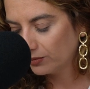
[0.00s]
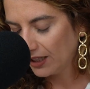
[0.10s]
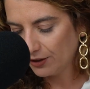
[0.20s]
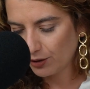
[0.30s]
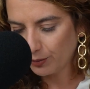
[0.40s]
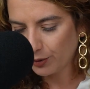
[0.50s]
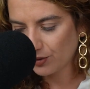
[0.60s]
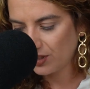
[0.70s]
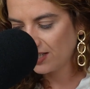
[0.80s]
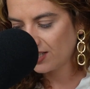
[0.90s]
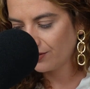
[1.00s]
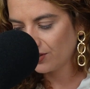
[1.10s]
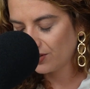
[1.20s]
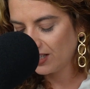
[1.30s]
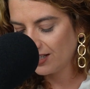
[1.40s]
How to approach these
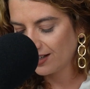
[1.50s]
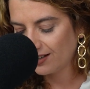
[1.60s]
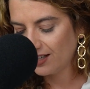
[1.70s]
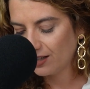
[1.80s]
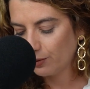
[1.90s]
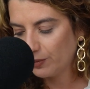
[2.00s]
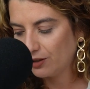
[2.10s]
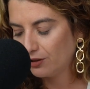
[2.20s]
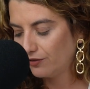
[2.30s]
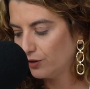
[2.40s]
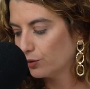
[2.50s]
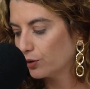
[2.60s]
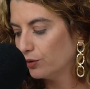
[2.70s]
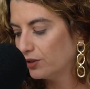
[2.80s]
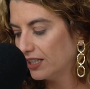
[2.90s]
7 C's, I think it would be good if you
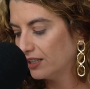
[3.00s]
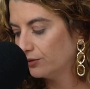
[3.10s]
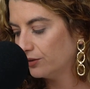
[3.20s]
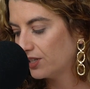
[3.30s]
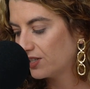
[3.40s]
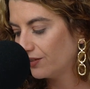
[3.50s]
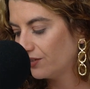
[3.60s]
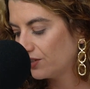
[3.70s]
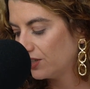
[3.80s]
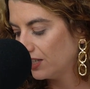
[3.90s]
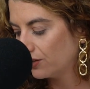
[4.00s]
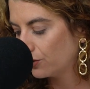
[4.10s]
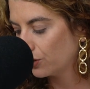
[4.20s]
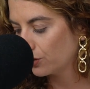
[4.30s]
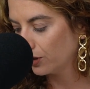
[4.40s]
wrote down the 7 C's
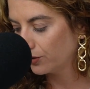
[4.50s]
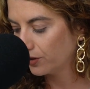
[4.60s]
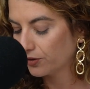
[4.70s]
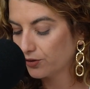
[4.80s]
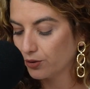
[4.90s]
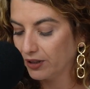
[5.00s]
just all together. So